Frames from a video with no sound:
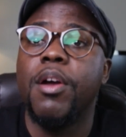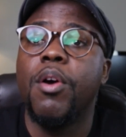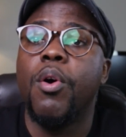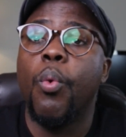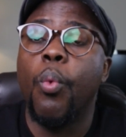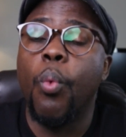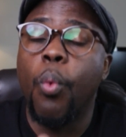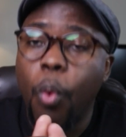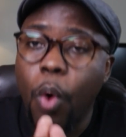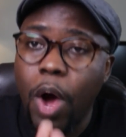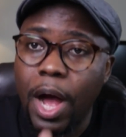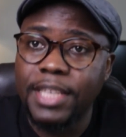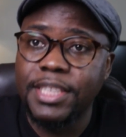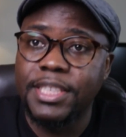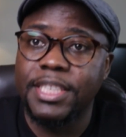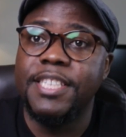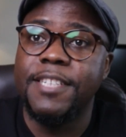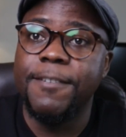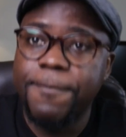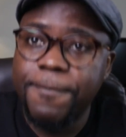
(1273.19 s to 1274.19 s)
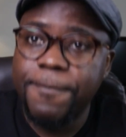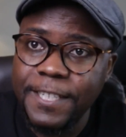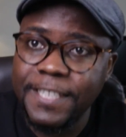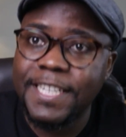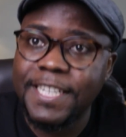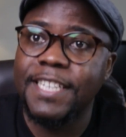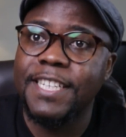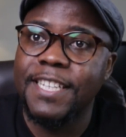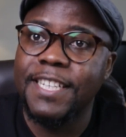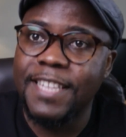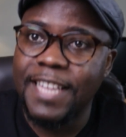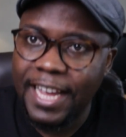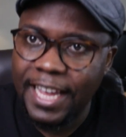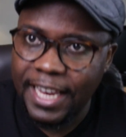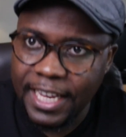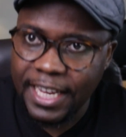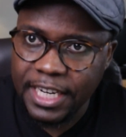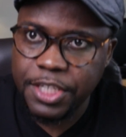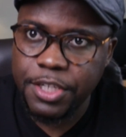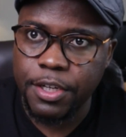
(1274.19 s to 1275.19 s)
was defeated in the
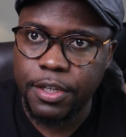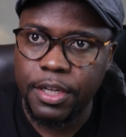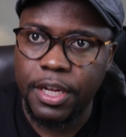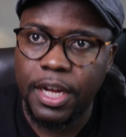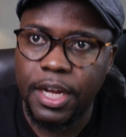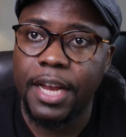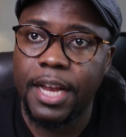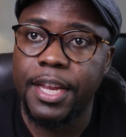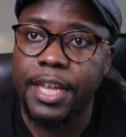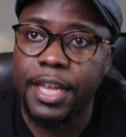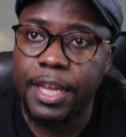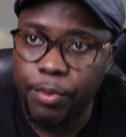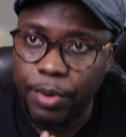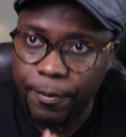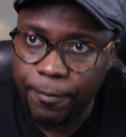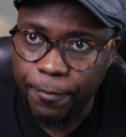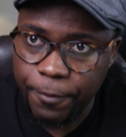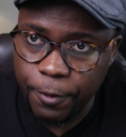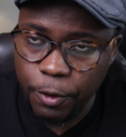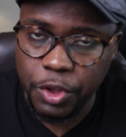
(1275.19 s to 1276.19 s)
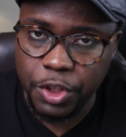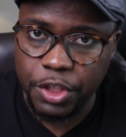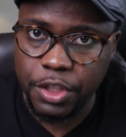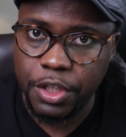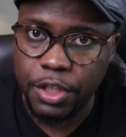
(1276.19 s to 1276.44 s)
election and he refused,